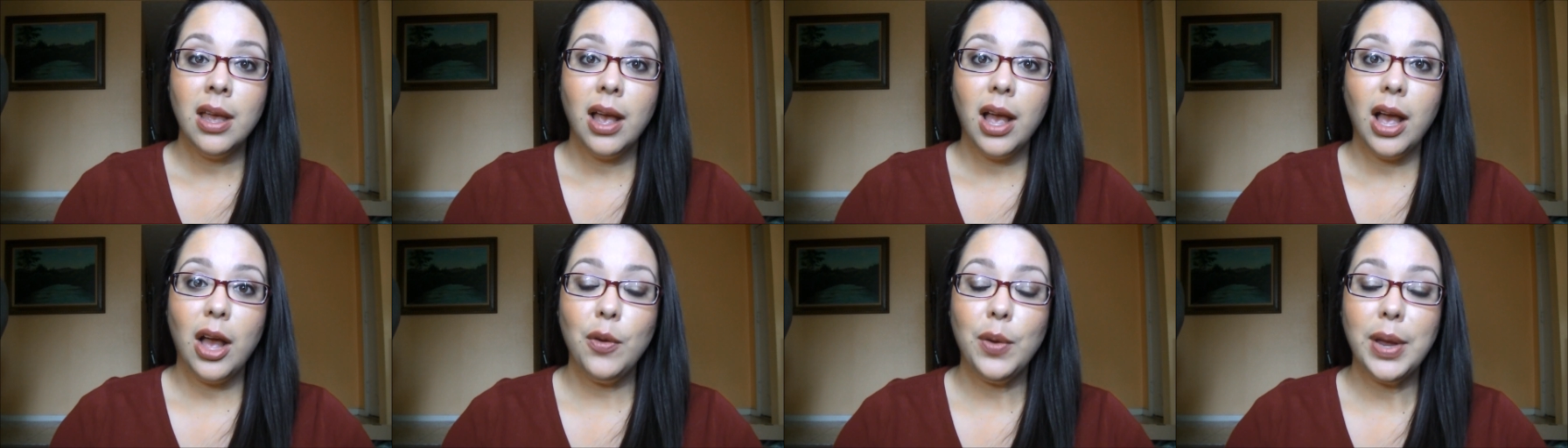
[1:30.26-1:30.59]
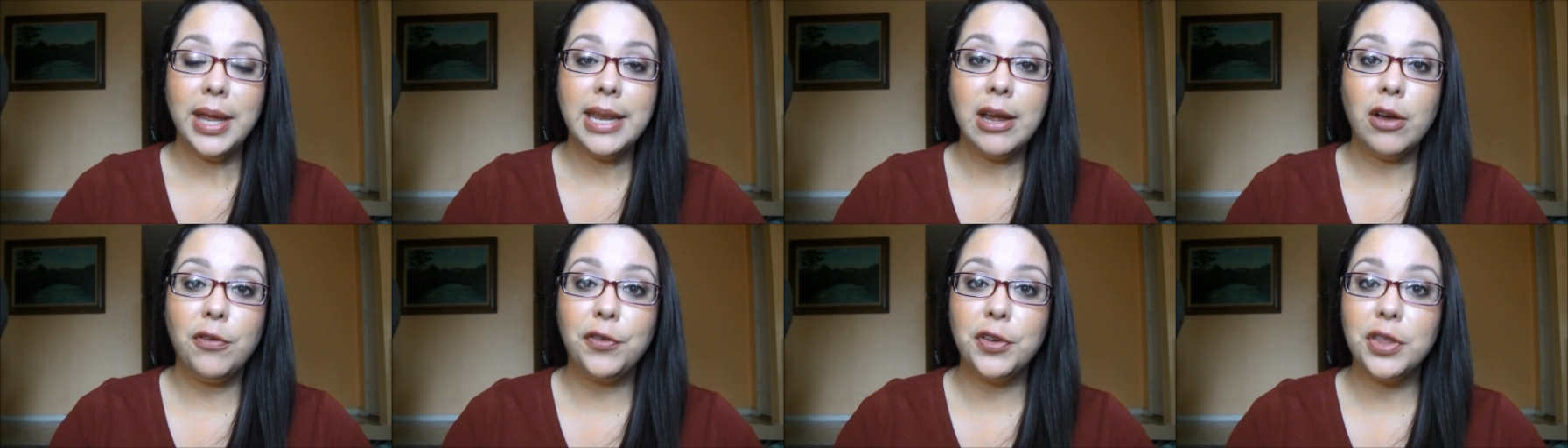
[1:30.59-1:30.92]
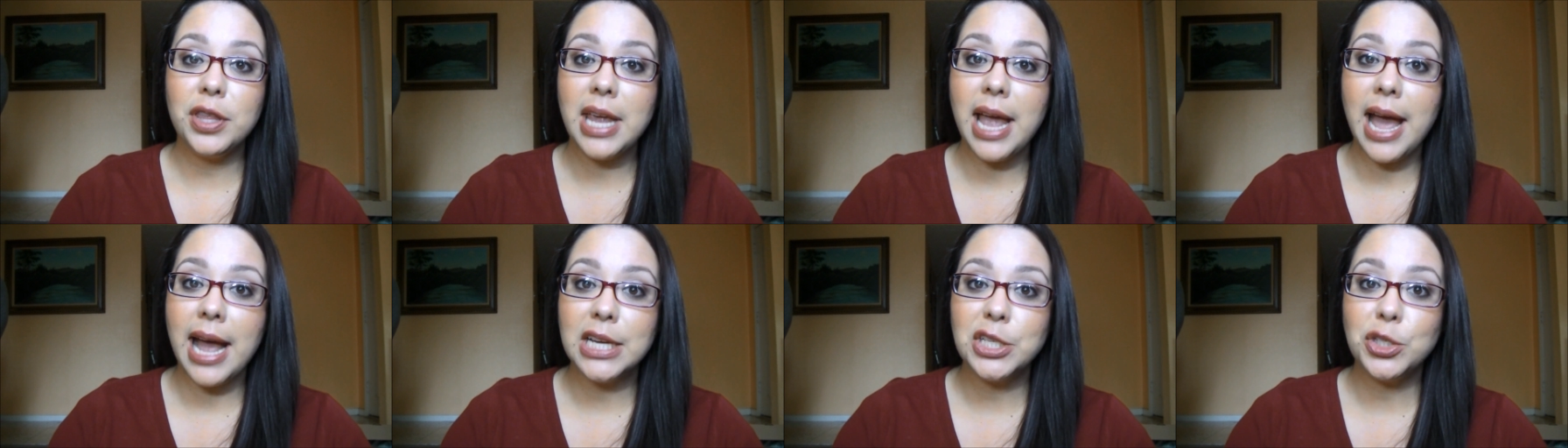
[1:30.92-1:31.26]
Okay, now for
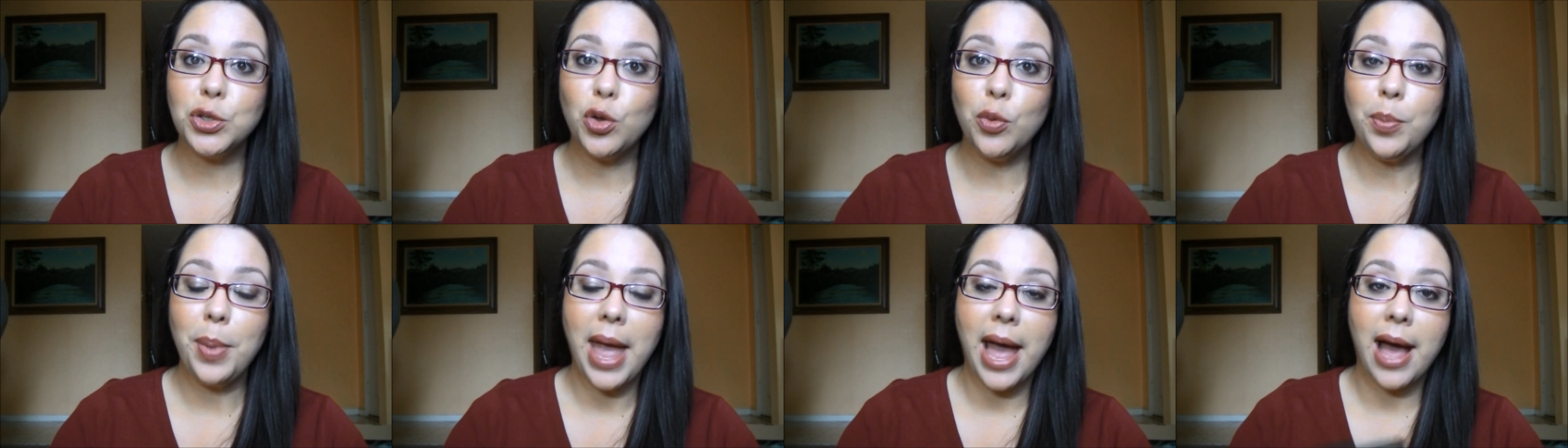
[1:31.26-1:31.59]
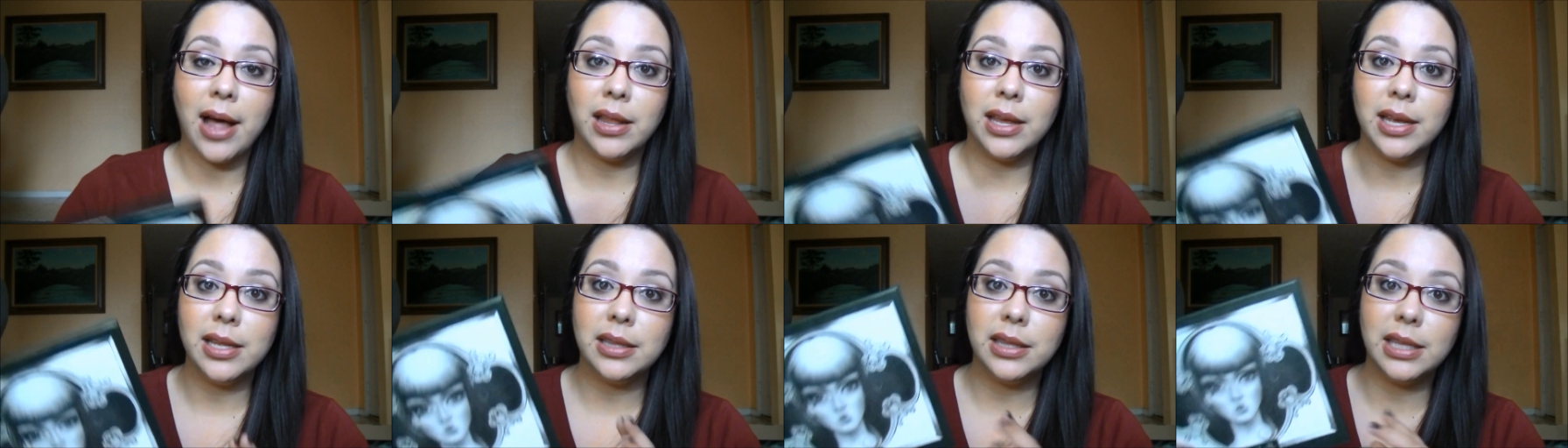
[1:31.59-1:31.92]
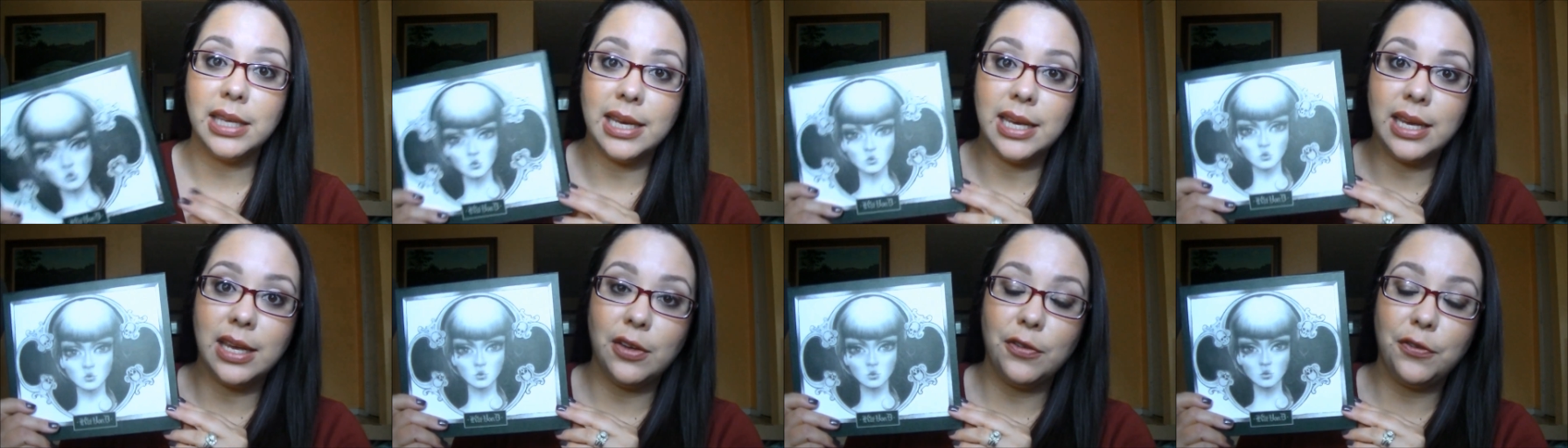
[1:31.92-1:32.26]
the actual palette,
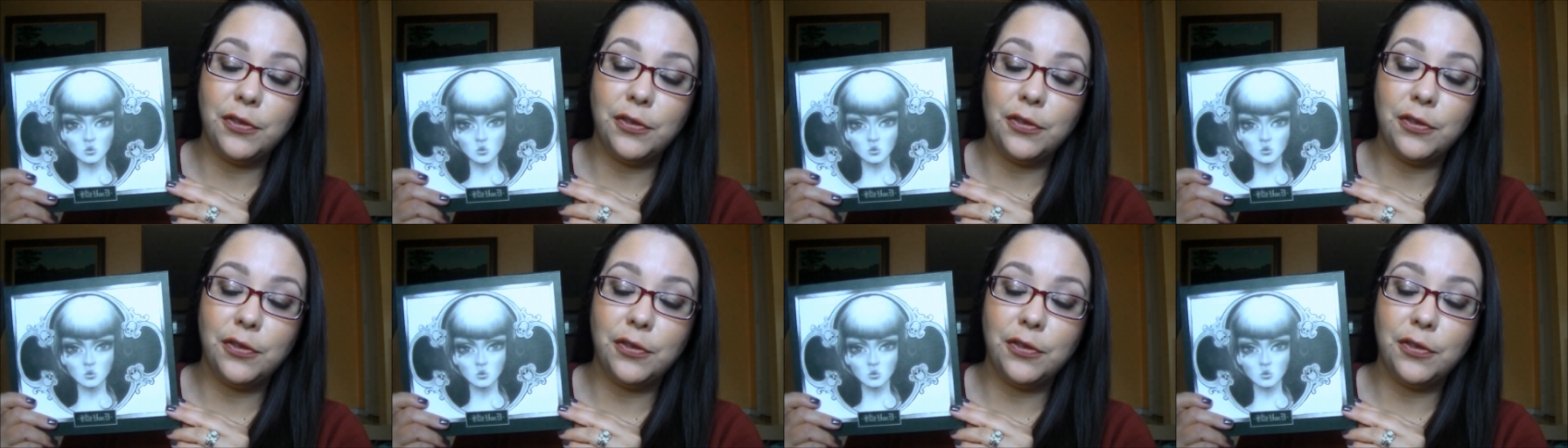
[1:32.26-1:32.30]
the